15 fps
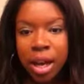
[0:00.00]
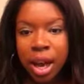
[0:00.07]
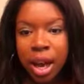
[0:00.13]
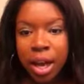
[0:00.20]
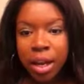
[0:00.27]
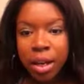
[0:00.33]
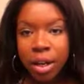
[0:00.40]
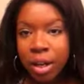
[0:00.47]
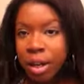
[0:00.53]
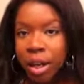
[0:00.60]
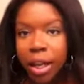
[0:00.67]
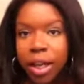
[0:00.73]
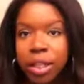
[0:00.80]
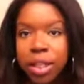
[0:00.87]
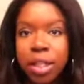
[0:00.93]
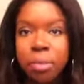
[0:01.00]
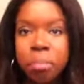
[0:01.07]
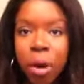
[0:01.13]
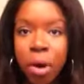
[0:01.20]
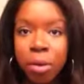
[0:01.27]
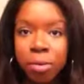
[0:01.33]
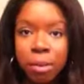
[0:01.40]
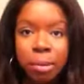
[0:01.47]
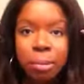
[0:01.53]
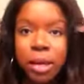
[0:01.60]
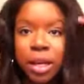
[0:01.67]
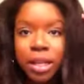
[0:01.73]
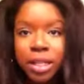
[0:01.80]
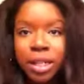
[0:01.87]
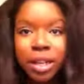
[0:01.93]
it doesn't bother me
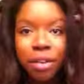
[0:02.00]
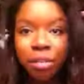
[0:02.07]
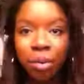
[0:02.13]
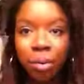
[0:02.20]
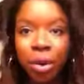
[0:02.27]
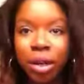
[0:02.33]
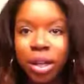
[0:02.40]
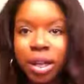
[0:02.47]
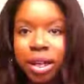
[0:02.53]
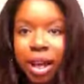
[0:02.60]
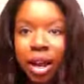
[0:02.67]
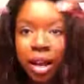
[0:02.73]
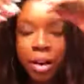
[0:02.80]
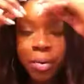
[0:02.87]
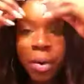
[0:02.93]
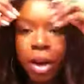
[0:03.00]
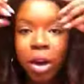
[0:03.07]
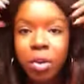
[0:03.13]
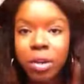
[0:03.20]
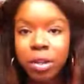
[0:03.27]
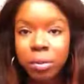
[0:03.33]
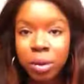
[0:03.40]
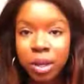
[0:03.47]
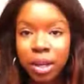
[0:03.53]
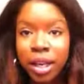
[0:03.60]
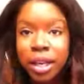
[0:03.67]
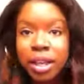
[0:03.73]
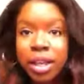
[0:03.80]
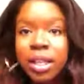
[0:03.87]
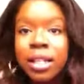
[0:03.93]
because I never wear it like that anyway. I always wear it
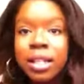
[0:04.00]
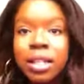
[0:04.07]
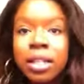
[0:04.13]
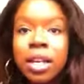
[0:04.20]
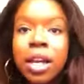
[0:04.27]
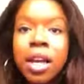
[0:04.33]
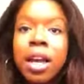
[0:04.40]
like this.